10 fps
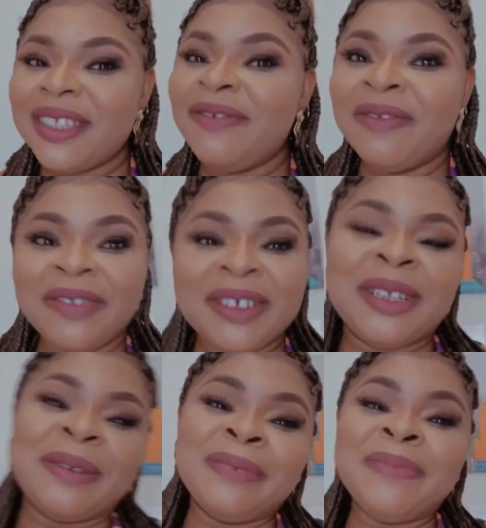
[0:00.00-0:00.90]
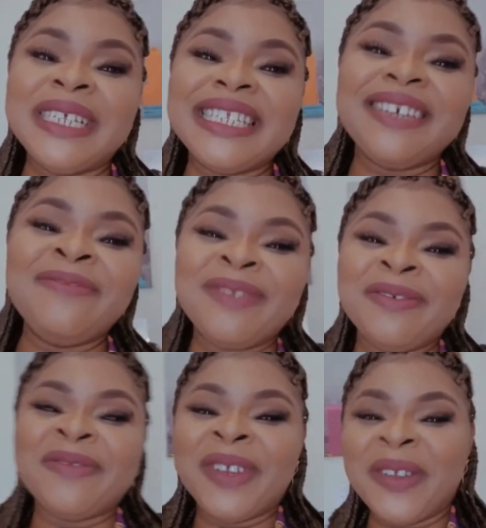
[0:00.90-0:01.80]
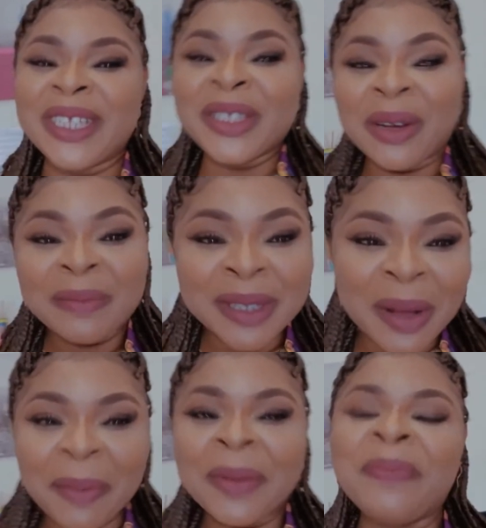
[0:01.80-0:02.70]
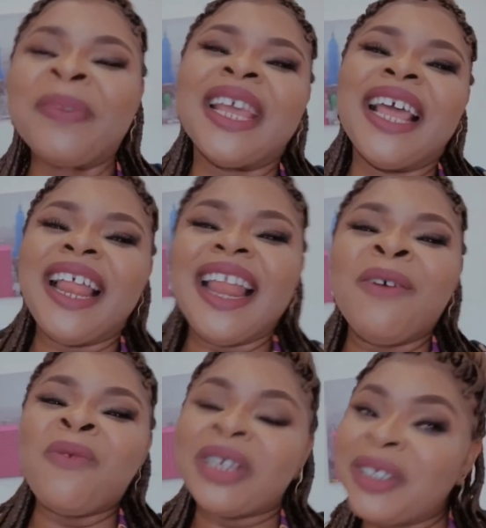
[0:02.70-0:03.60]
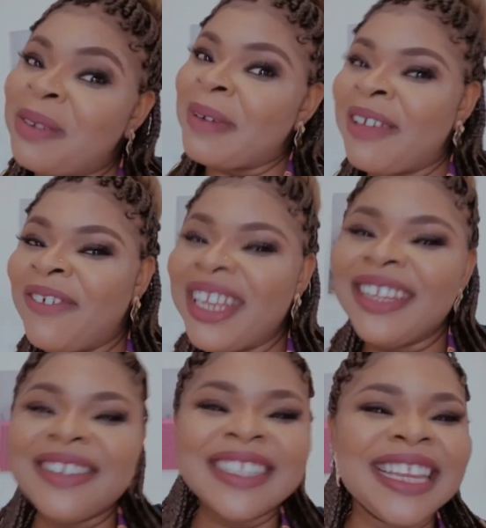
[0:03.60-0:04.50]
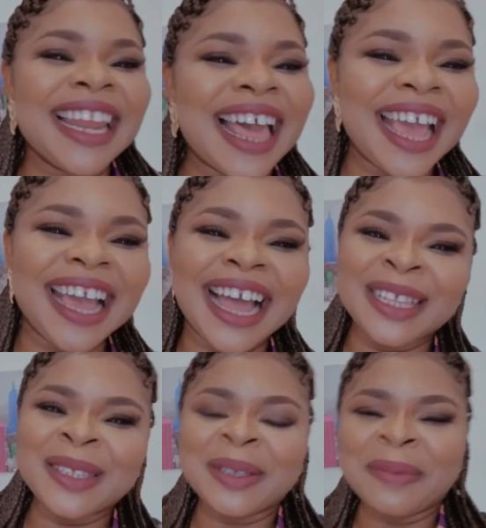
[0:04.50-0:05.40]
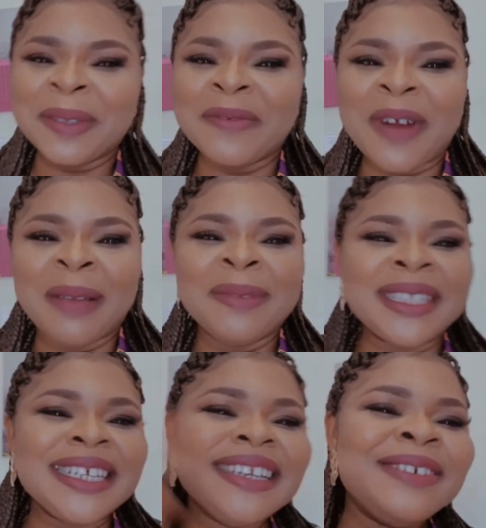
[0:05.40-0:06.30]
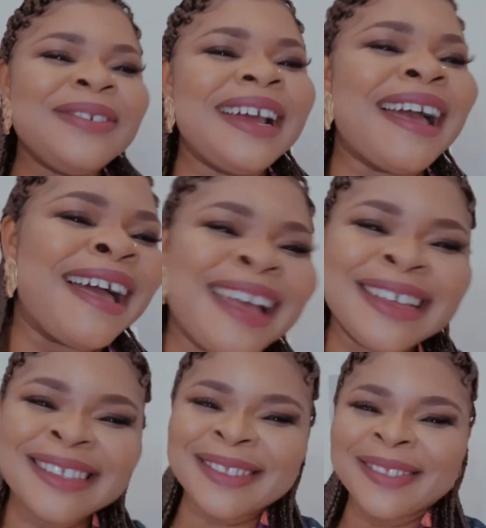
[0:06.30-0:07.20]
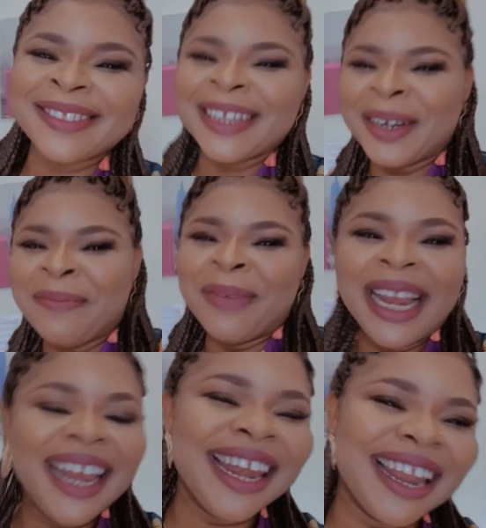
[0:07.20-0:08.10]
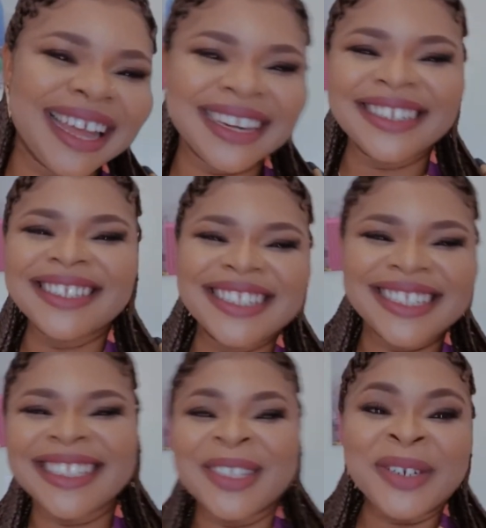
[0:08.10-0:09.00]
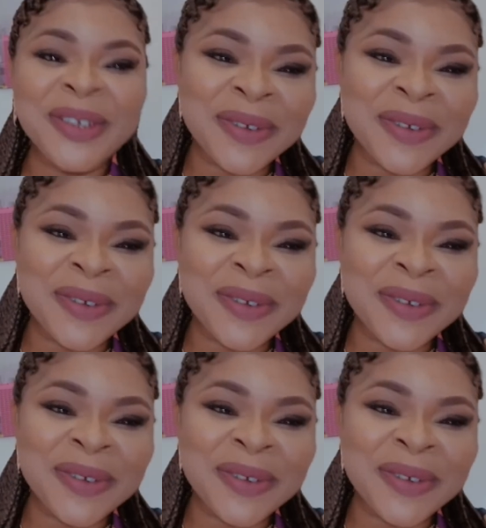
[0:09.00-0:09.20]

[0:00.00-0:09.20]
If you've not subscribed, please give this video a thumbs up. Watch all my videos, like, and subscribe. See you guys. What kind of videos do you create?